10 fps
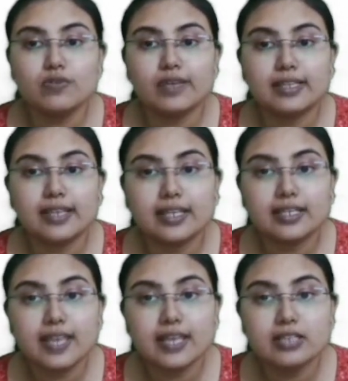while the
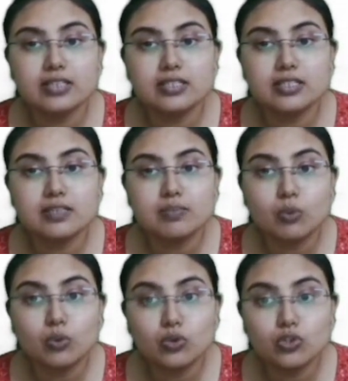inheritance is
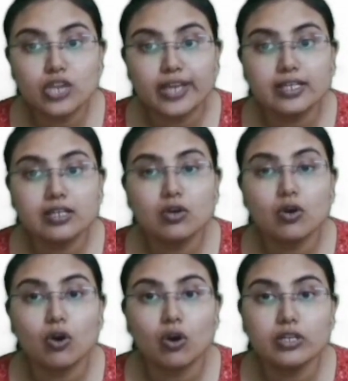monogenic
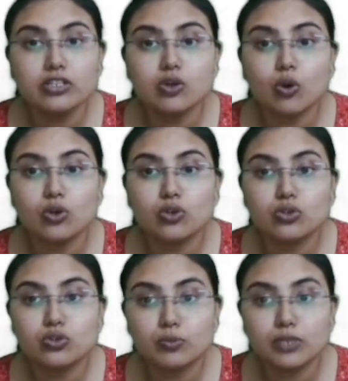or
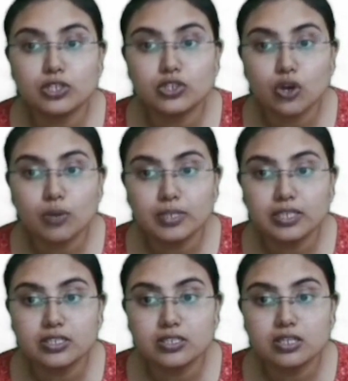autosomal
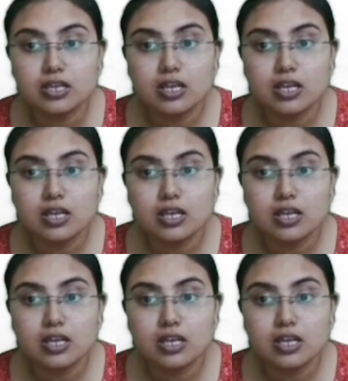dominant.